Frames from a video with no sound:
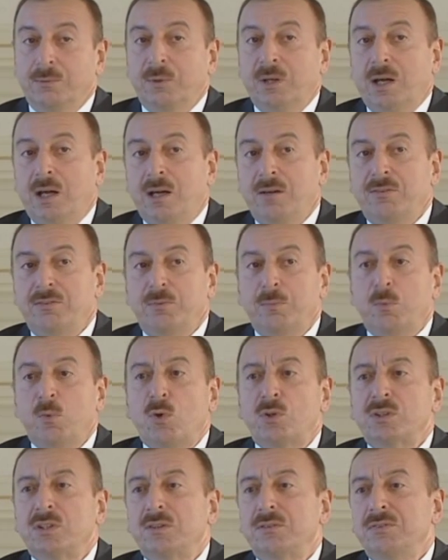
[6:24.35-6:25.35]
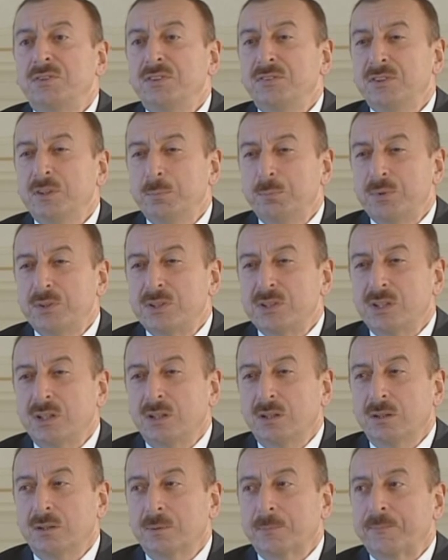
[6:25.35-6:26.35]
We have more than
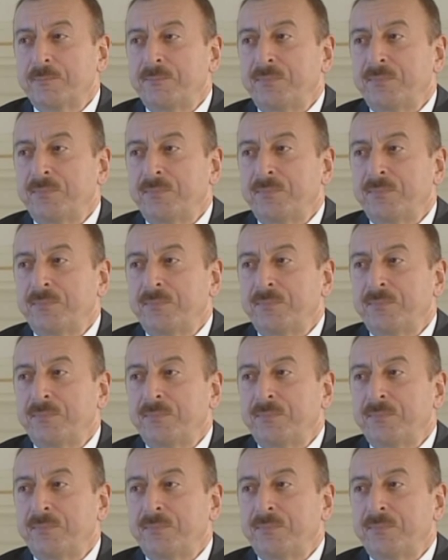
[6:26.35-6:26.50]
50%